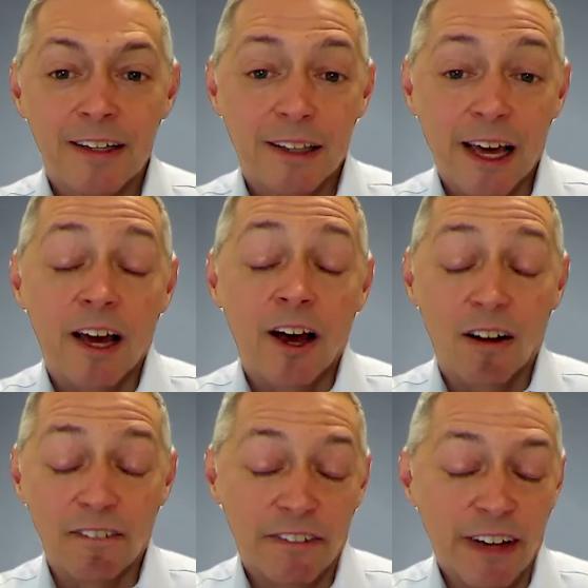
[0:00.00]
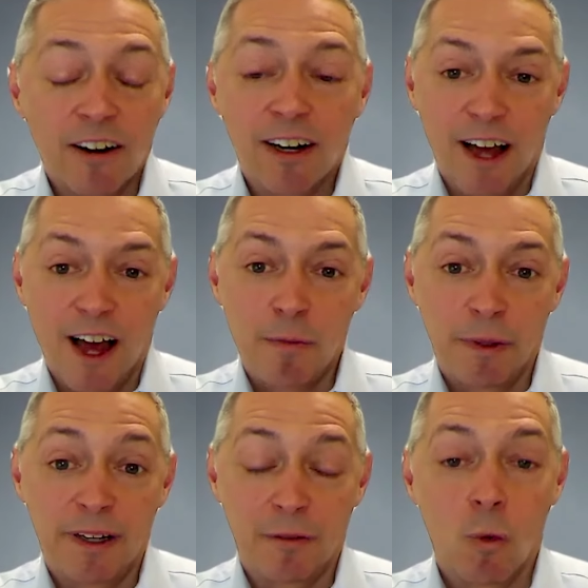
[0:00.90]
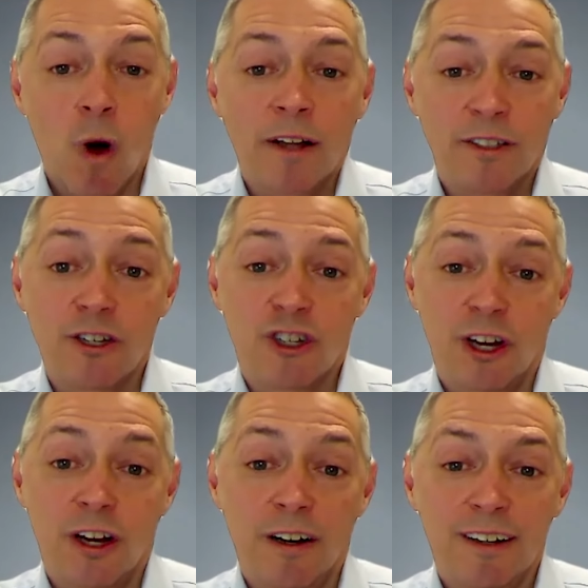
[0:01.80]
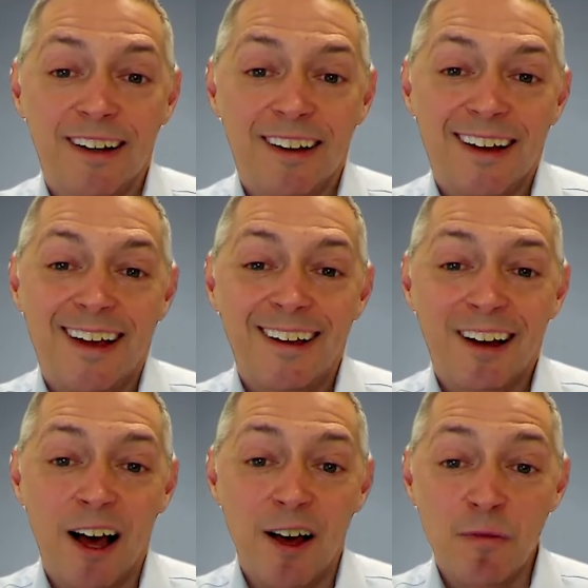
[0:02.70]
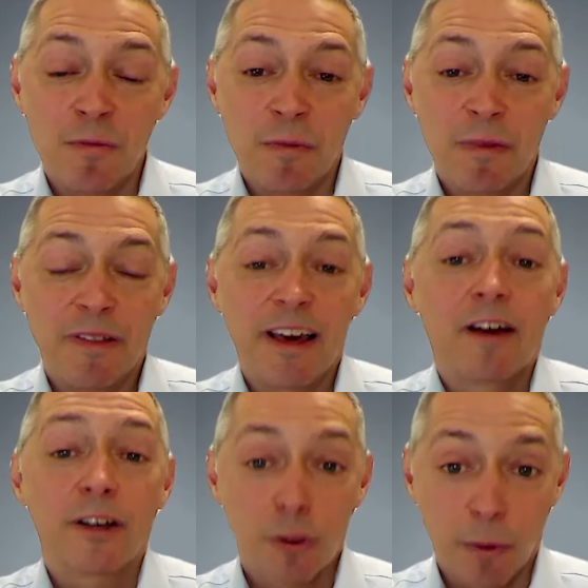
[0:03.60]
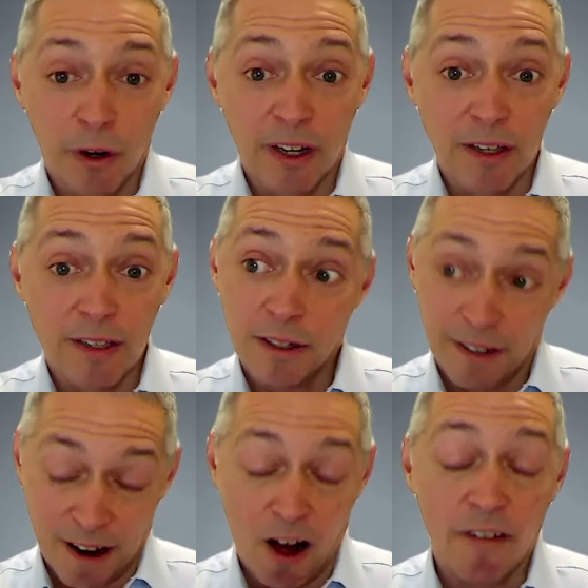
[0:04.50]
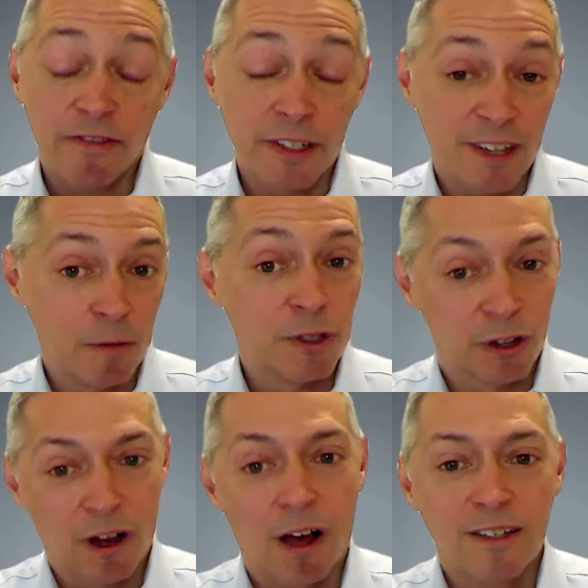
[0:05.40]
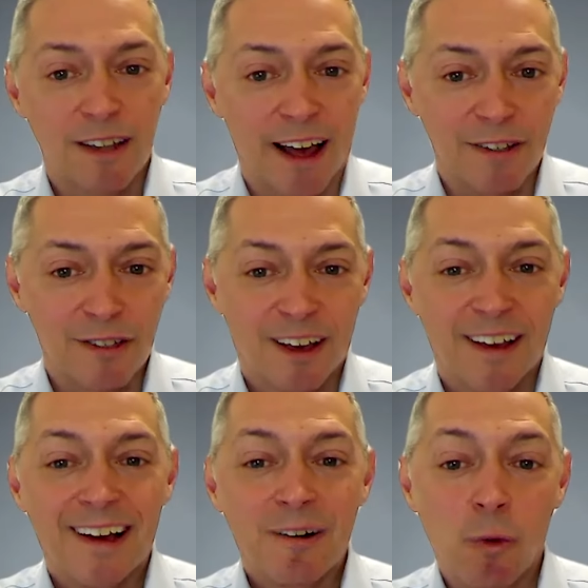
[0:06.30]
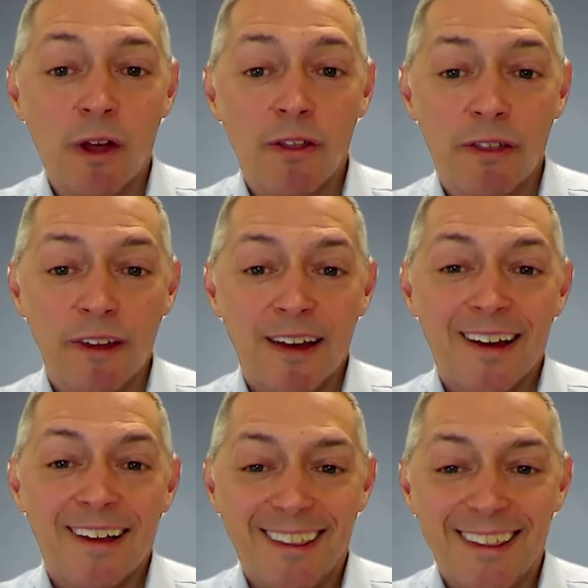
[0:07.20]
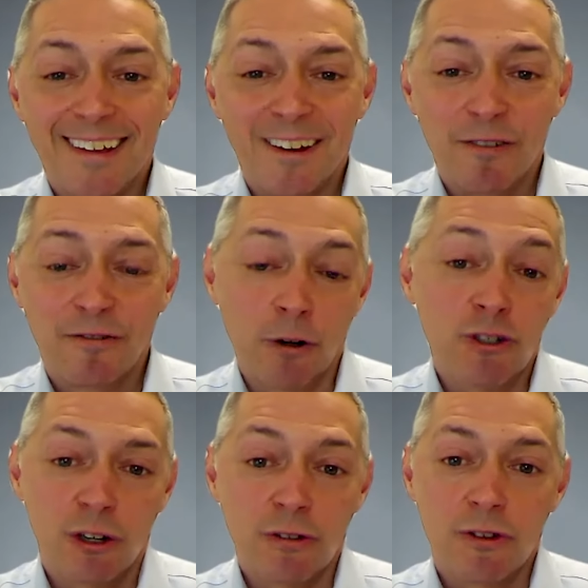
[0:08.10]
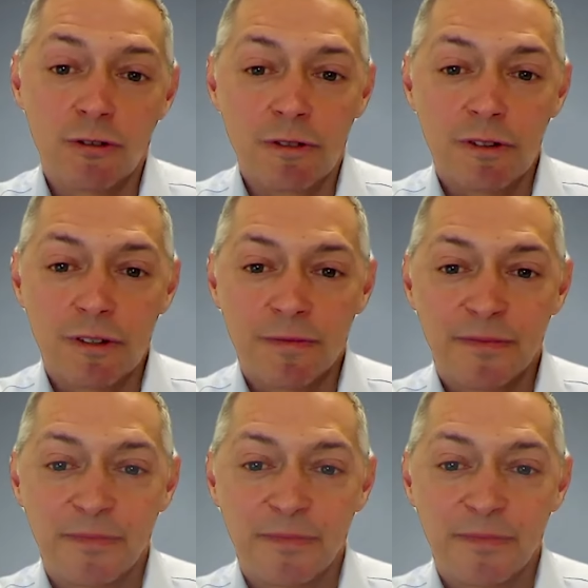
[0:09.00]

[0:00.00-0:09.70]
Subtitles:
they are very happy and want to share their experience and oftentimes their contacts with the first year students.